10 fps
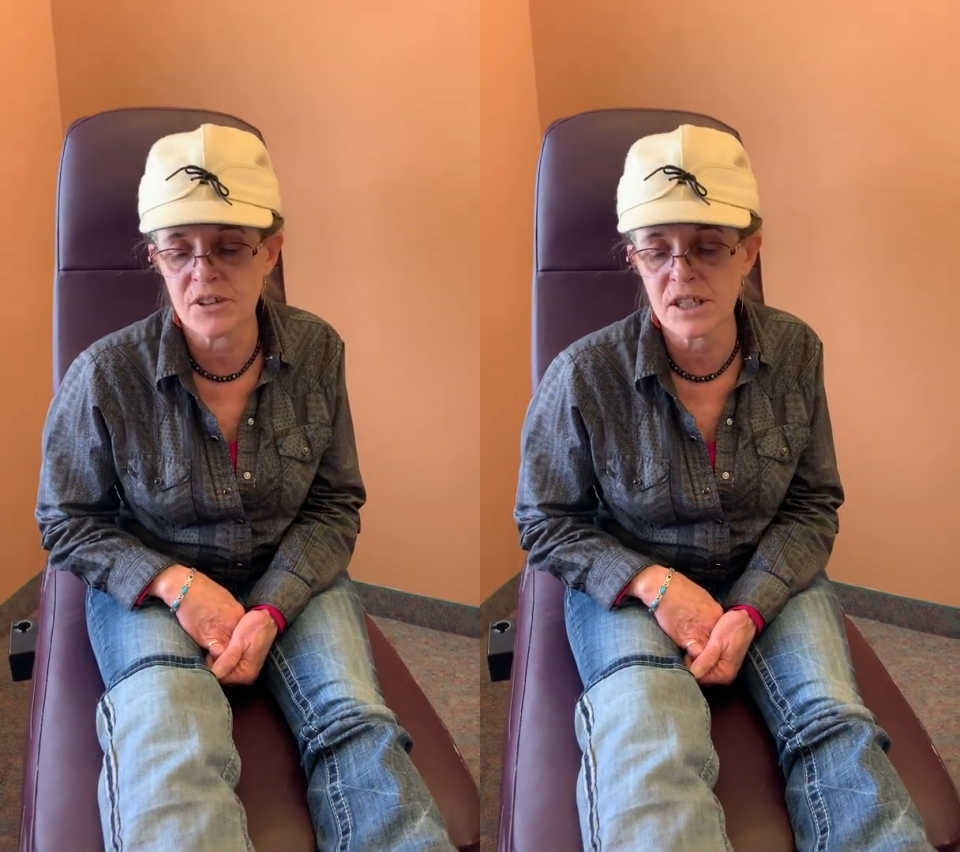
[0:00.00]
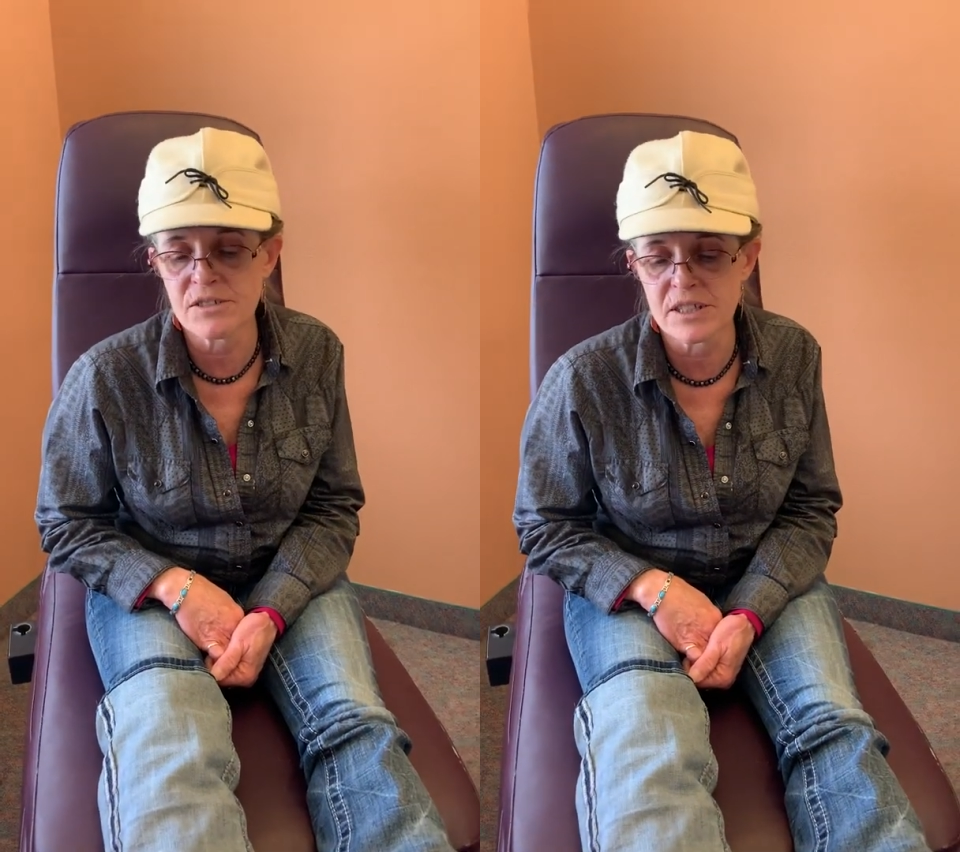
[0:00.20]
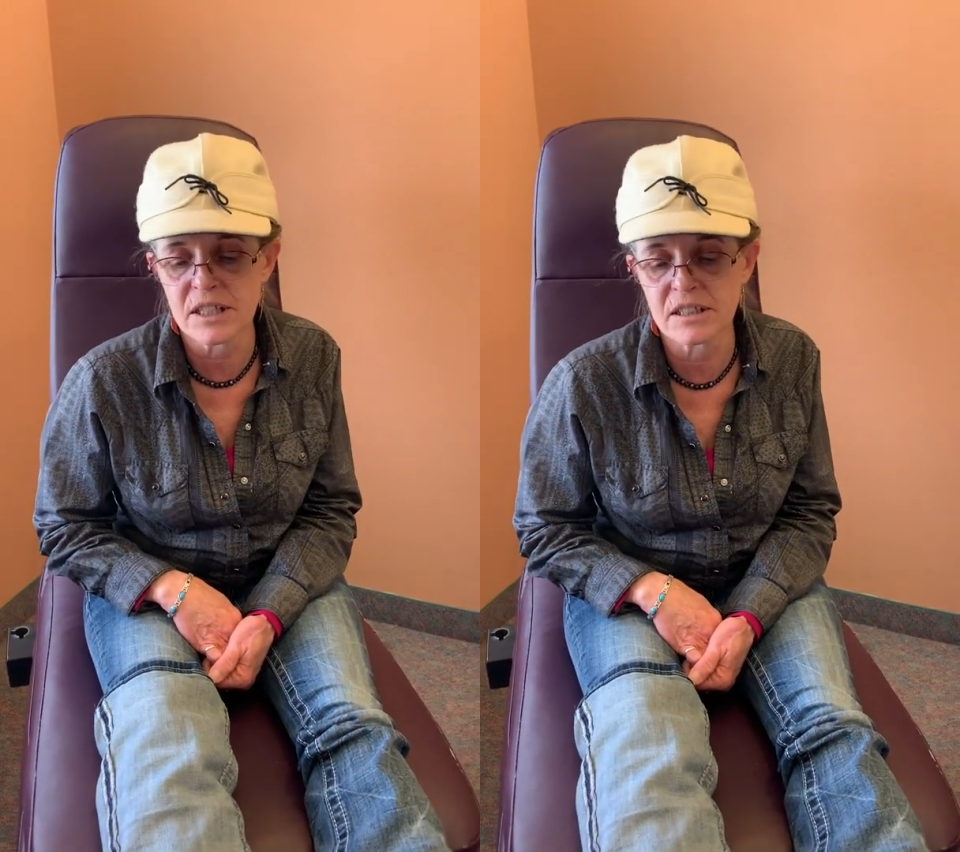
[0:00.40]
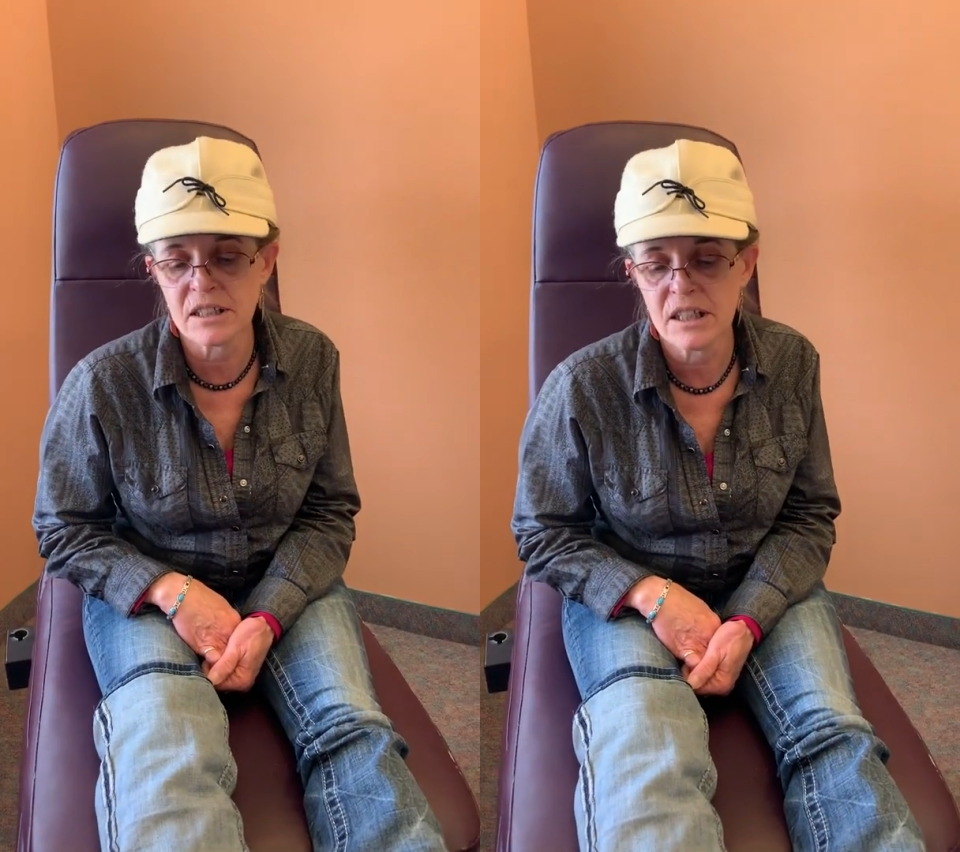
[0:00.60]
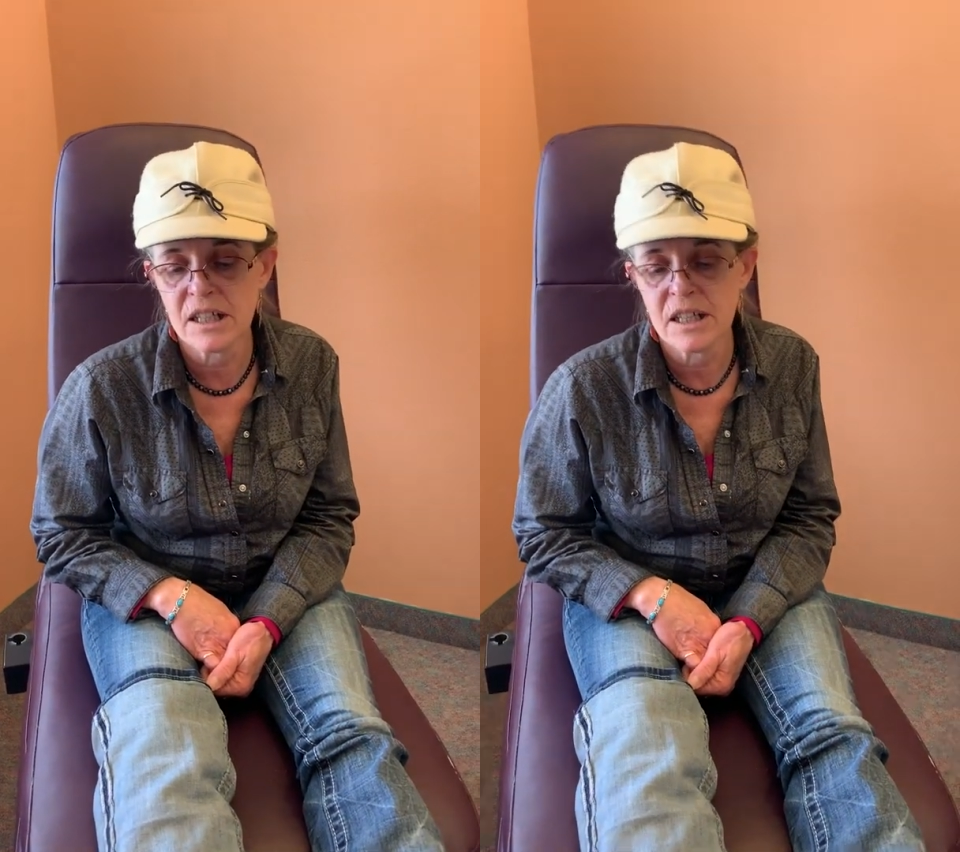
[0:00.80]
Anderson,
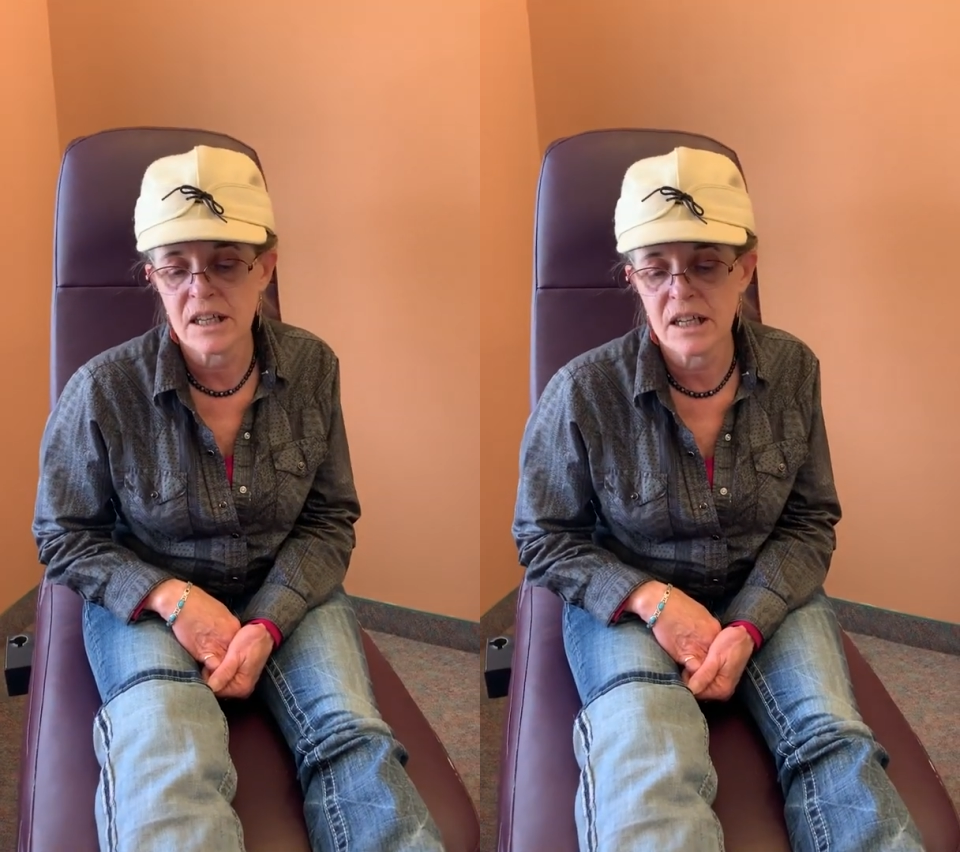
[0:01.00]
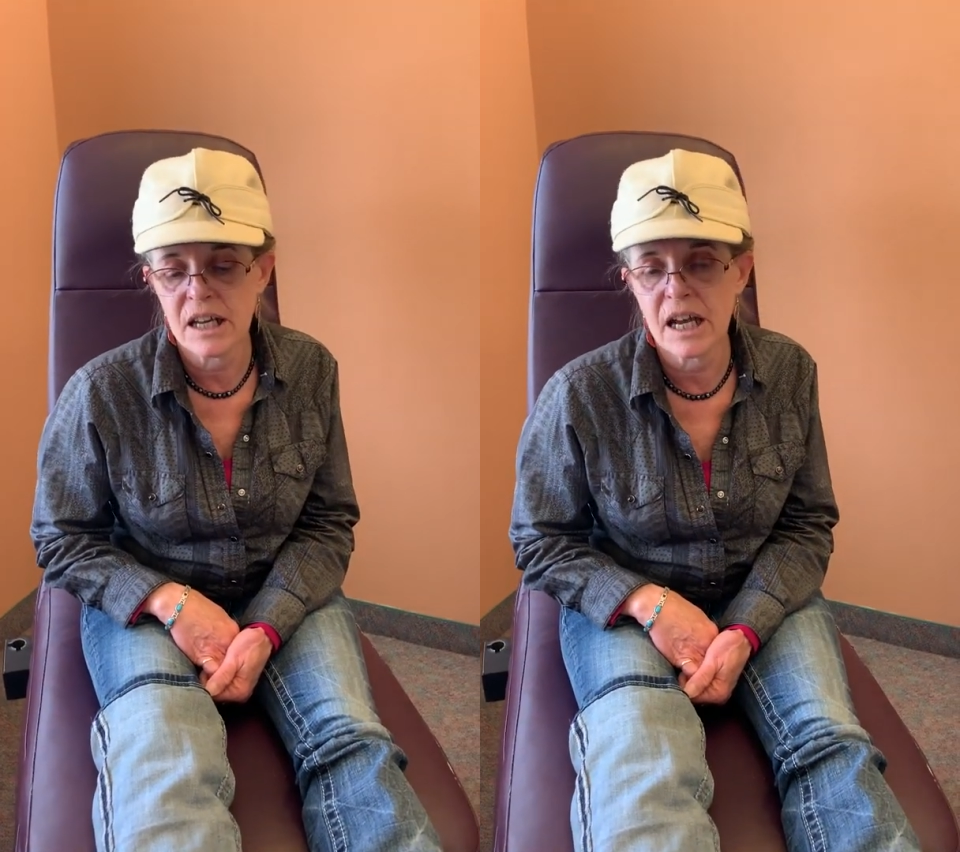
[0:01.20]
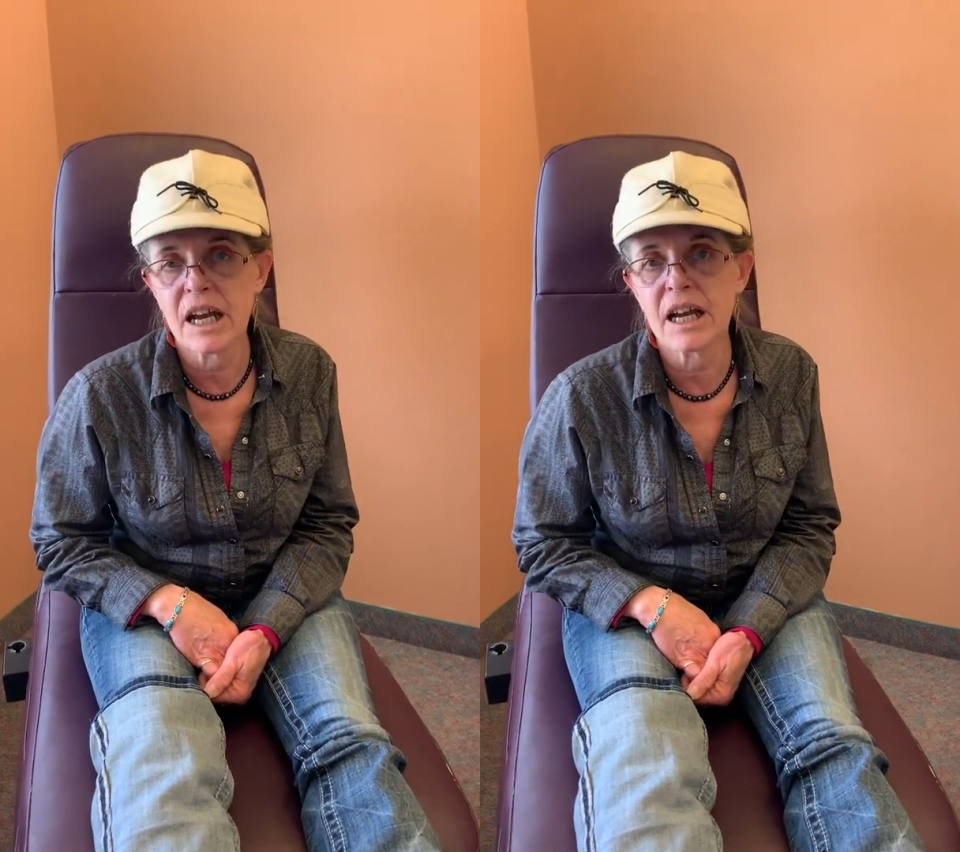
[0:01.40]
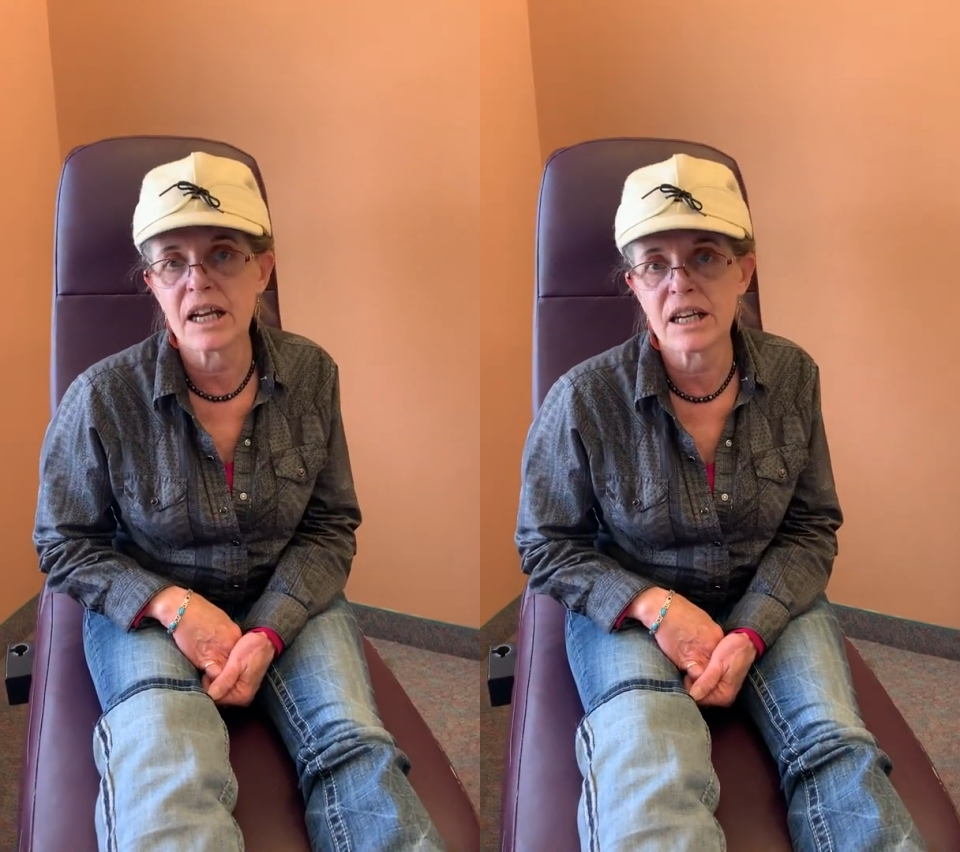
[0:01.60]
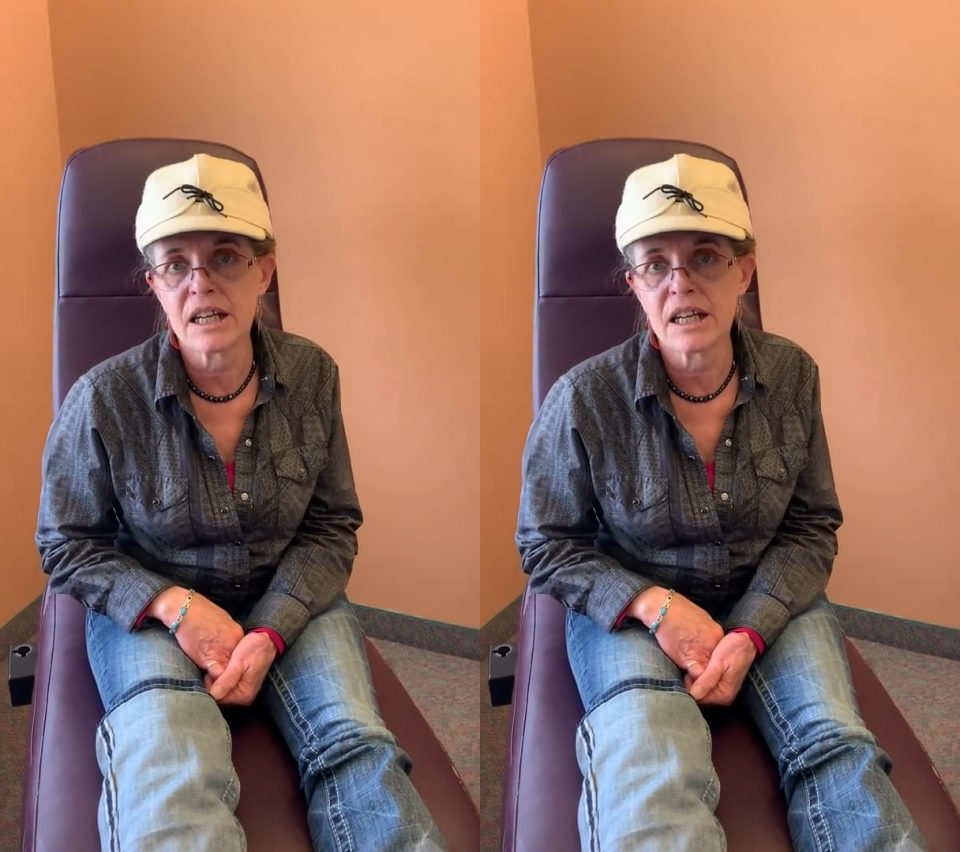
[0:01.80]
and